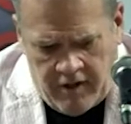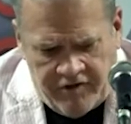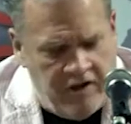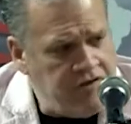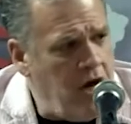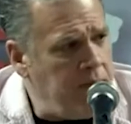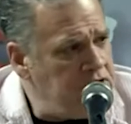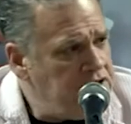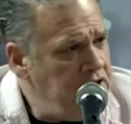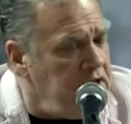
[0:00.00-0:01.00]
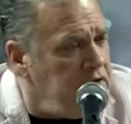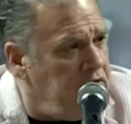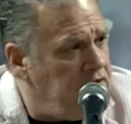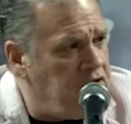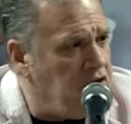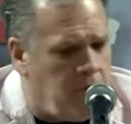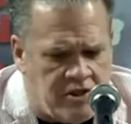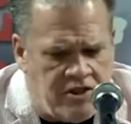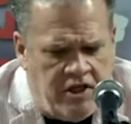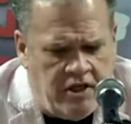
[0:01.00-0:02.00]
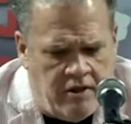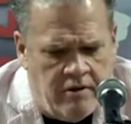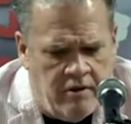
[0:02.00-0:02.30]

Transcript: He says, come and see. He says, come and see.